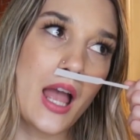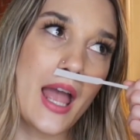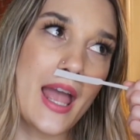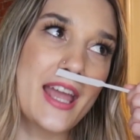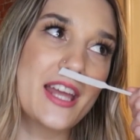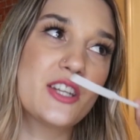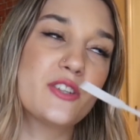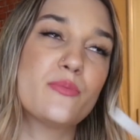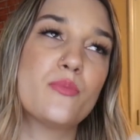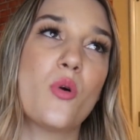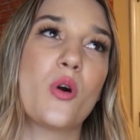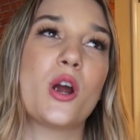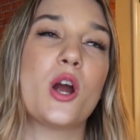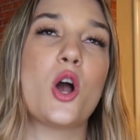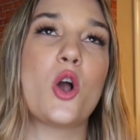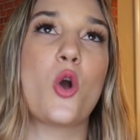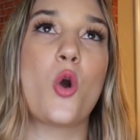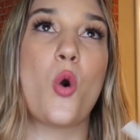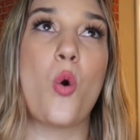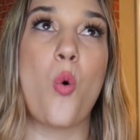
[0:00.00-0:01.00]
and more
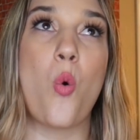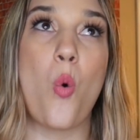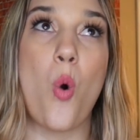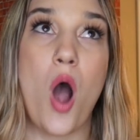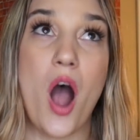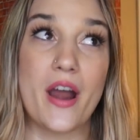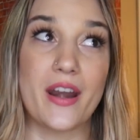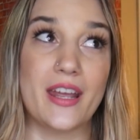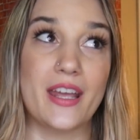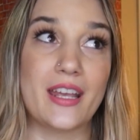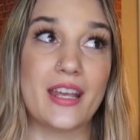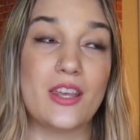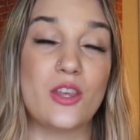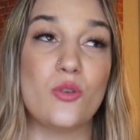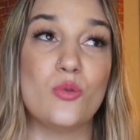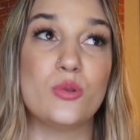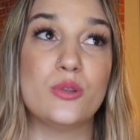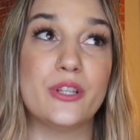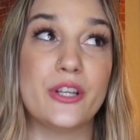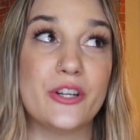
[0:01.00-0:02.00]
aquatic.
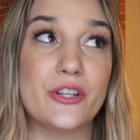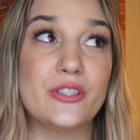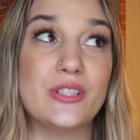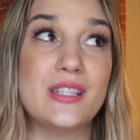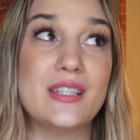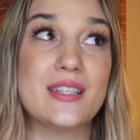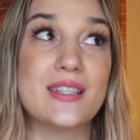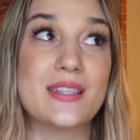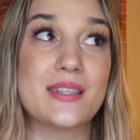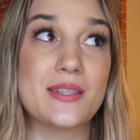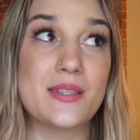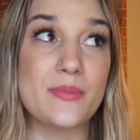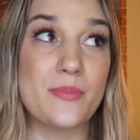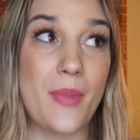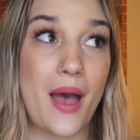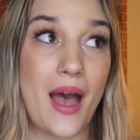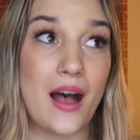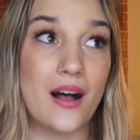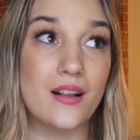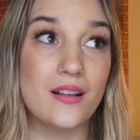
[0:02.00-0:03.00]
You literally
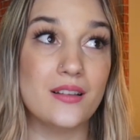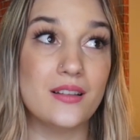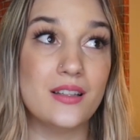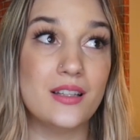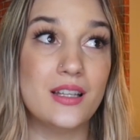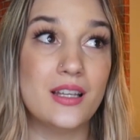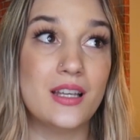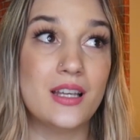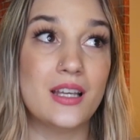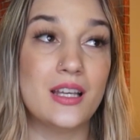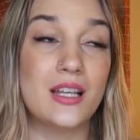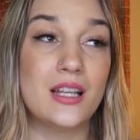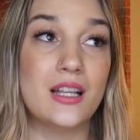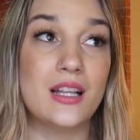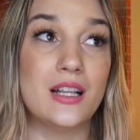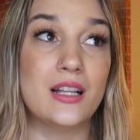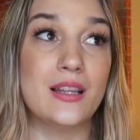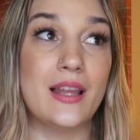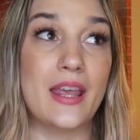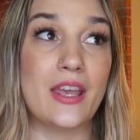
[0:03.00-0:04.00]
smell
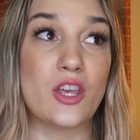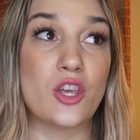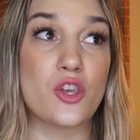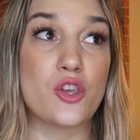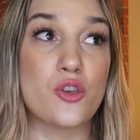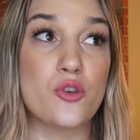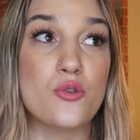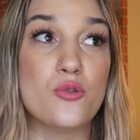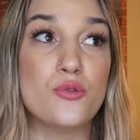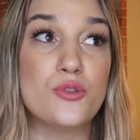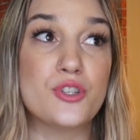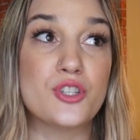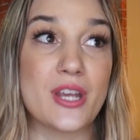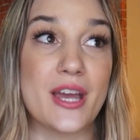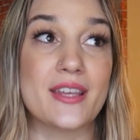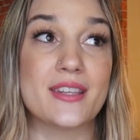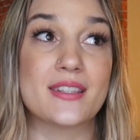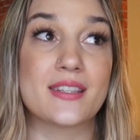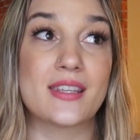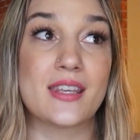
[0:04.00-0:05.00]
like you
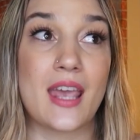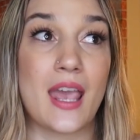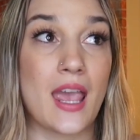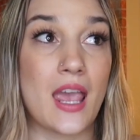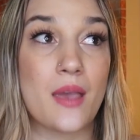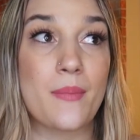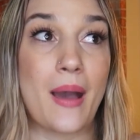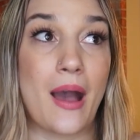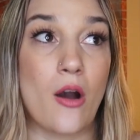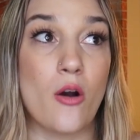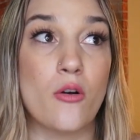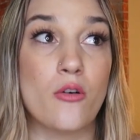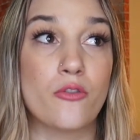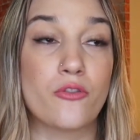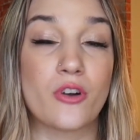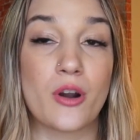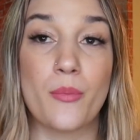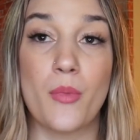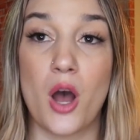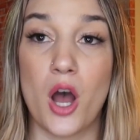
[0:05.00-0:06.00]
just came out
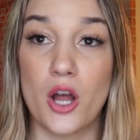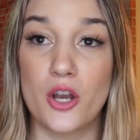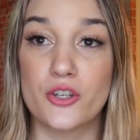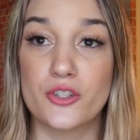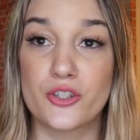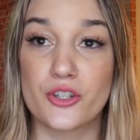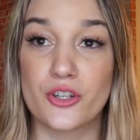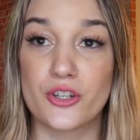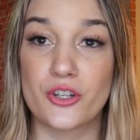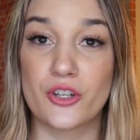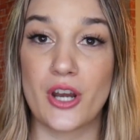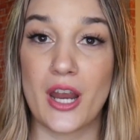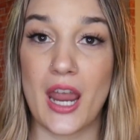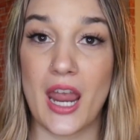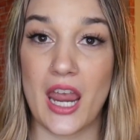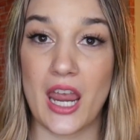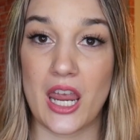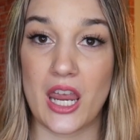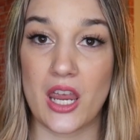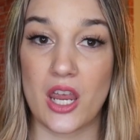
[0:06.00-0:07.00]
from under
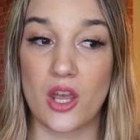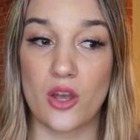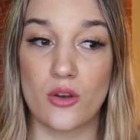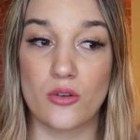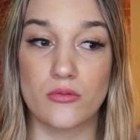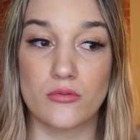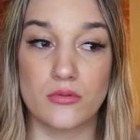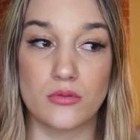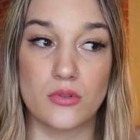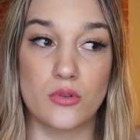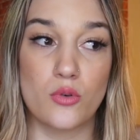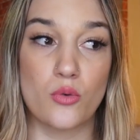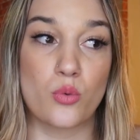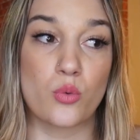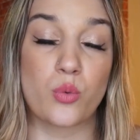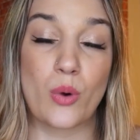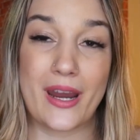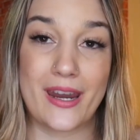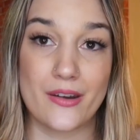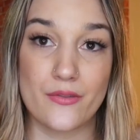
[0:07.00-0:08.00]
a
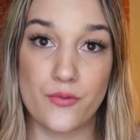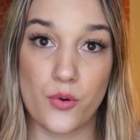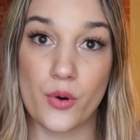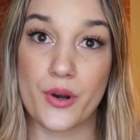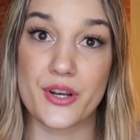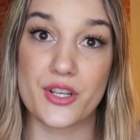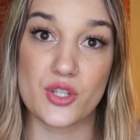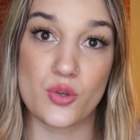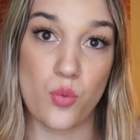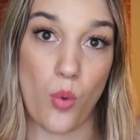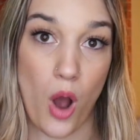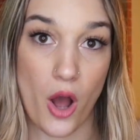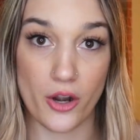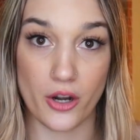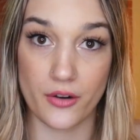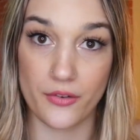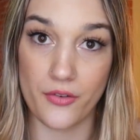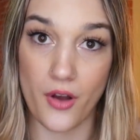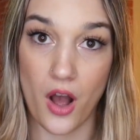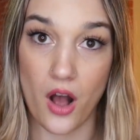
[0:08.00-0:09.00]
rainforest
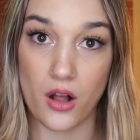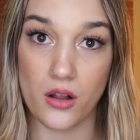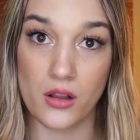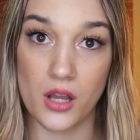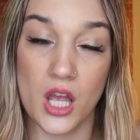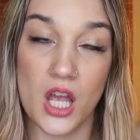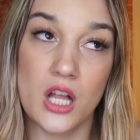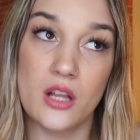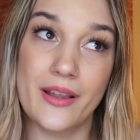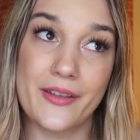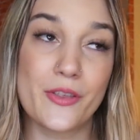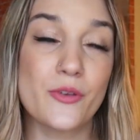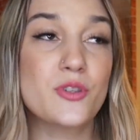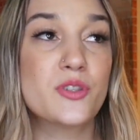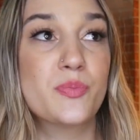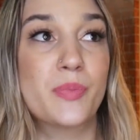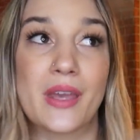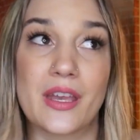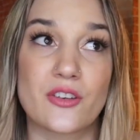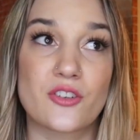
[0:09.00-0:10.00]
waterfall. Like
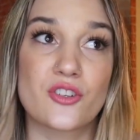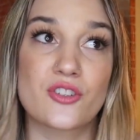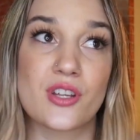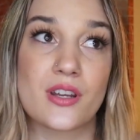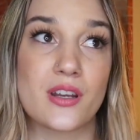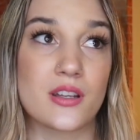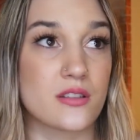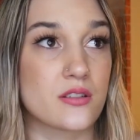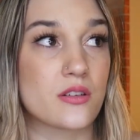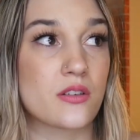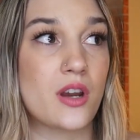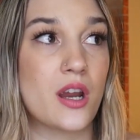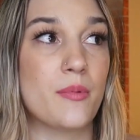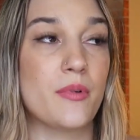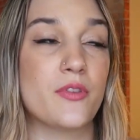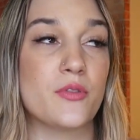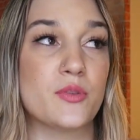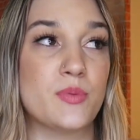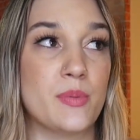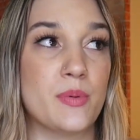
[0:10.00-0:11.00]
those pictures on Instagram of
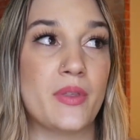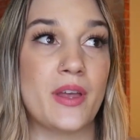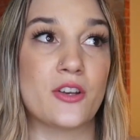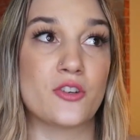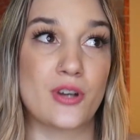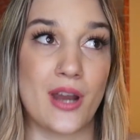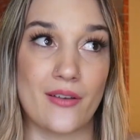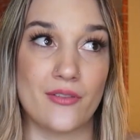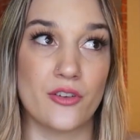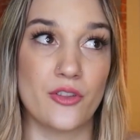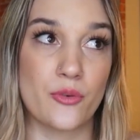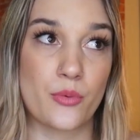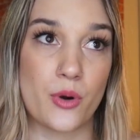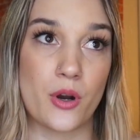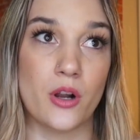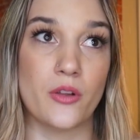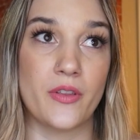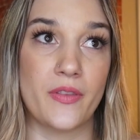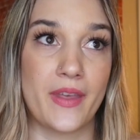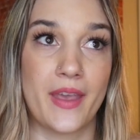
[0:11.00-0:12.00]
those people that travel the
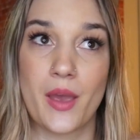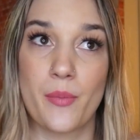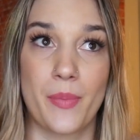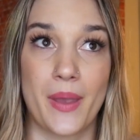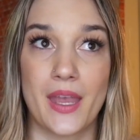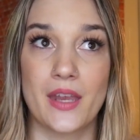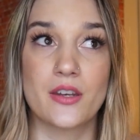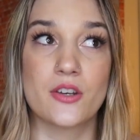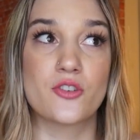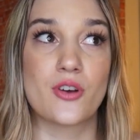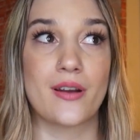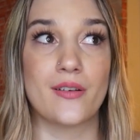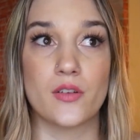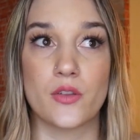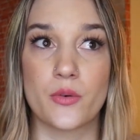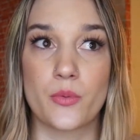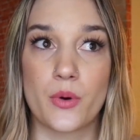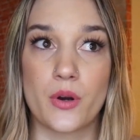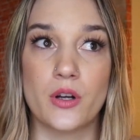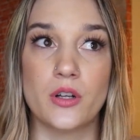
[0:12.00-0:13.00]
world and they get paid to travel
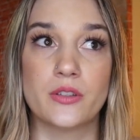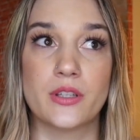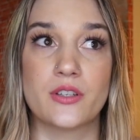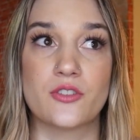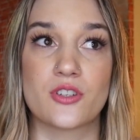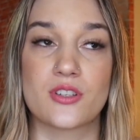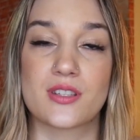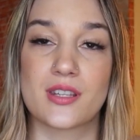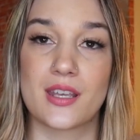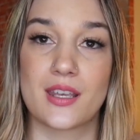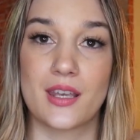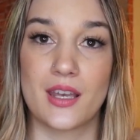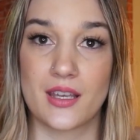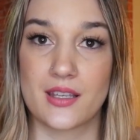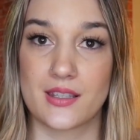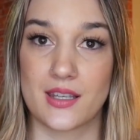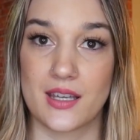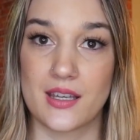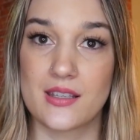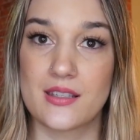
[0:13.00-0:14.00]
the world and just like
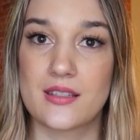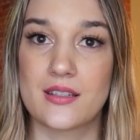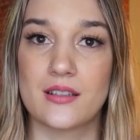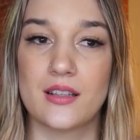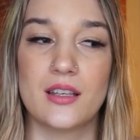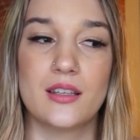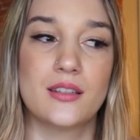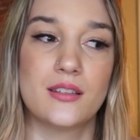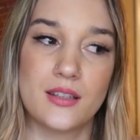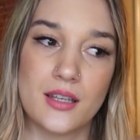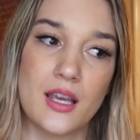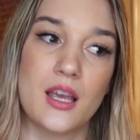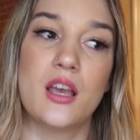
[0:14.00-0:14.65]
exist. Like,